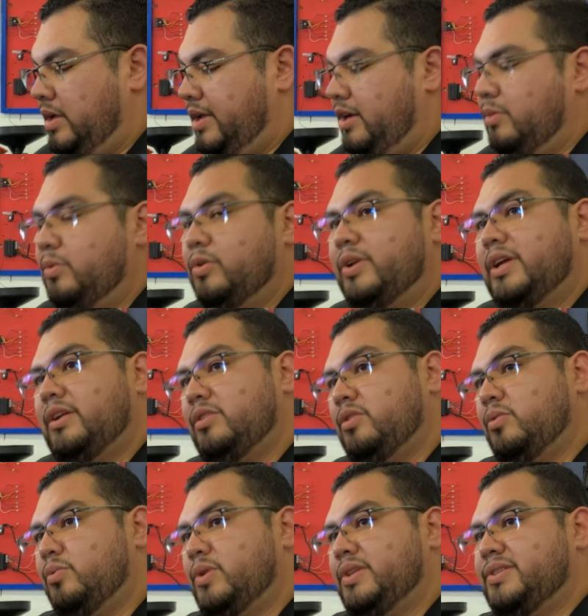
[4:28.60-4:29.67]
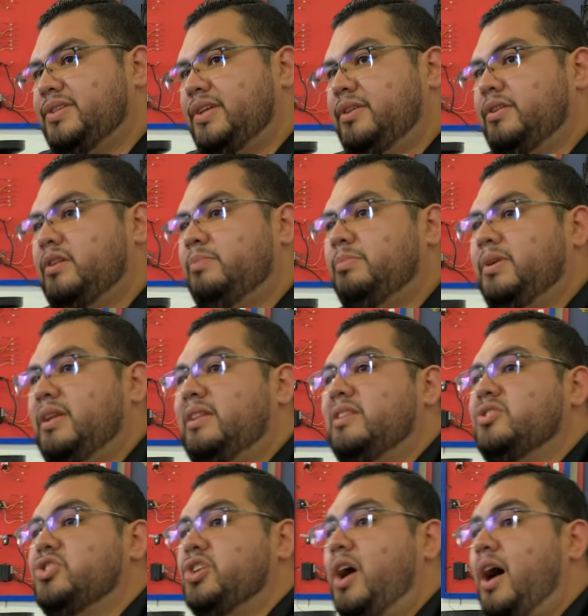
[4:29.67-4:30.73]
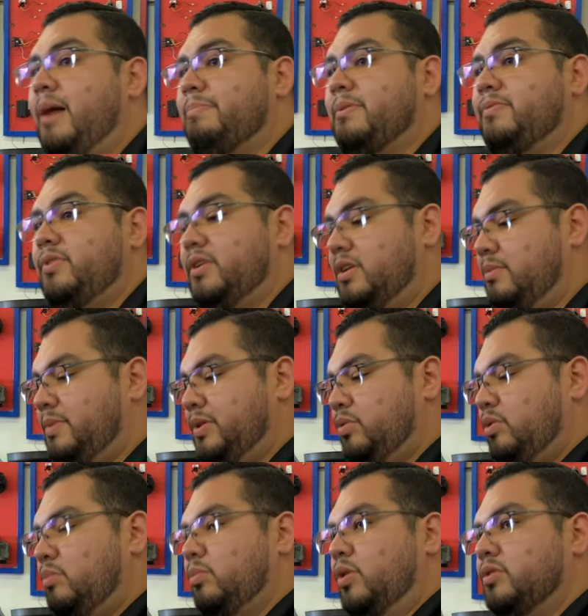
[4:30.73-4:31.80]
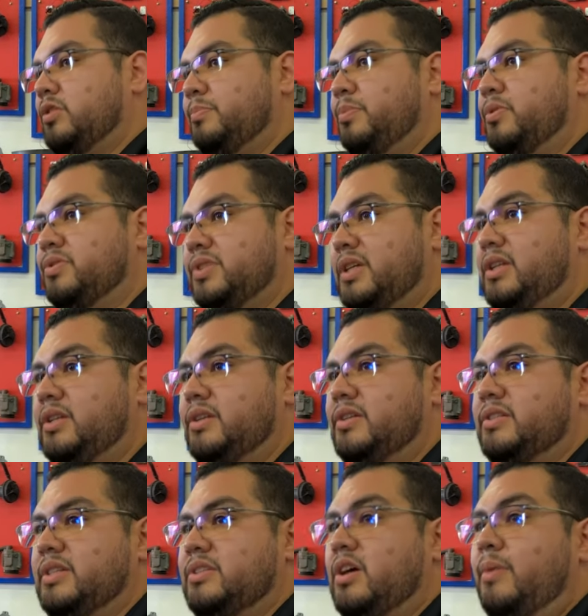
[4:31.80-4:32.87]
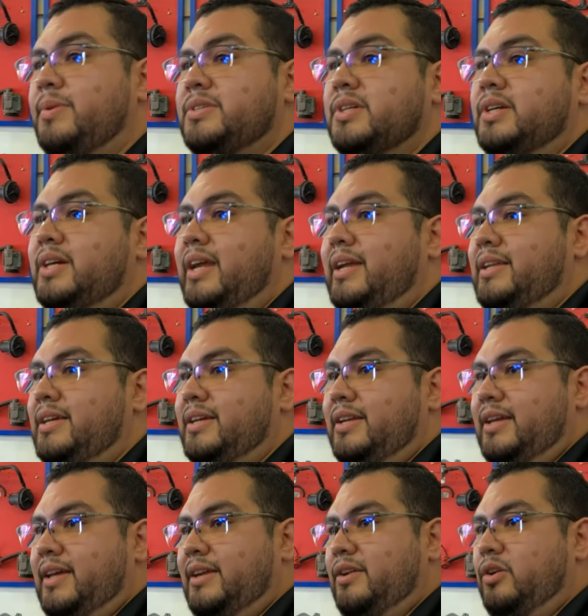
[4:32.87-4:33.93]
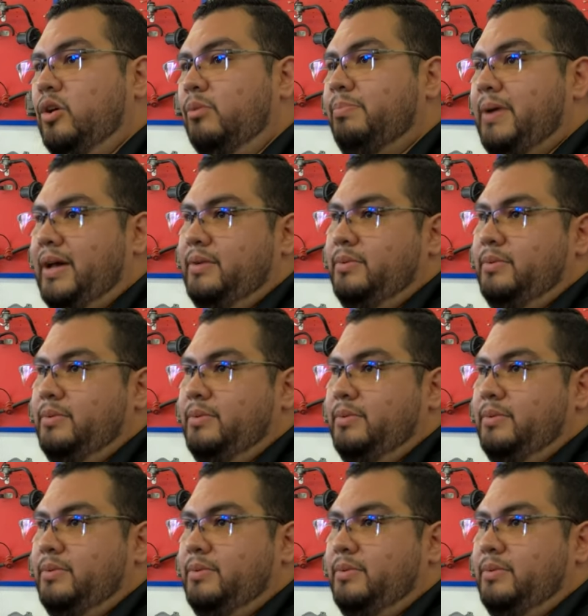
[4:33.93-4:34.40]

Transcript: Here, we're only gonna do one cylinder, but in the shop, if you're gonna be doing multiple cylinders, it's always a good idea to get a notepad